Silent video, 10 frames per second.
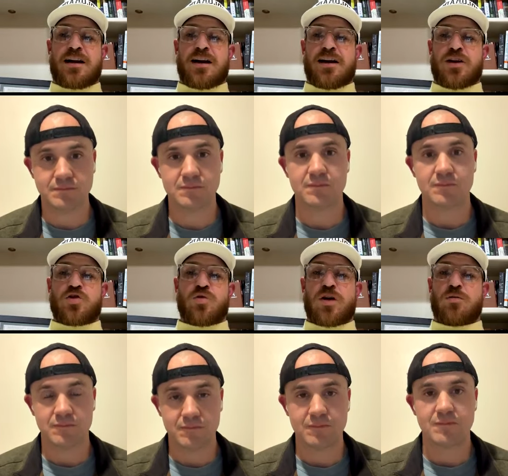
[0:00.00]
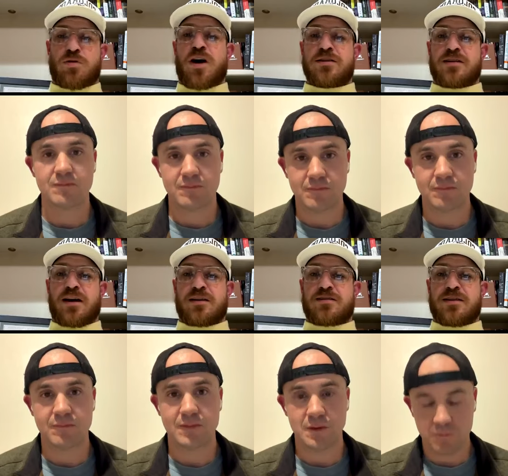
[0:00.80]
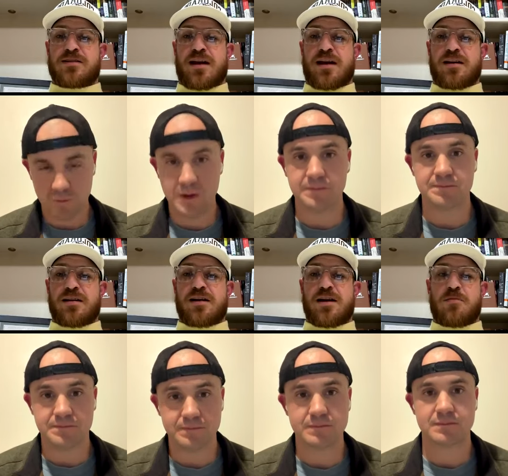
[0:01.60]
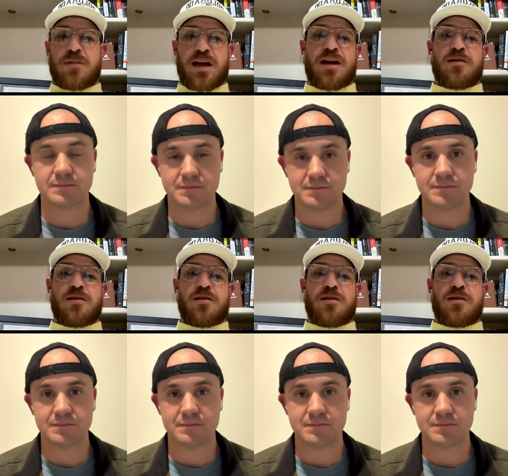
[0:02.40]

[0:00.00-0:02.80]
Speaker 1: a, a, trickle process. It's a an immediate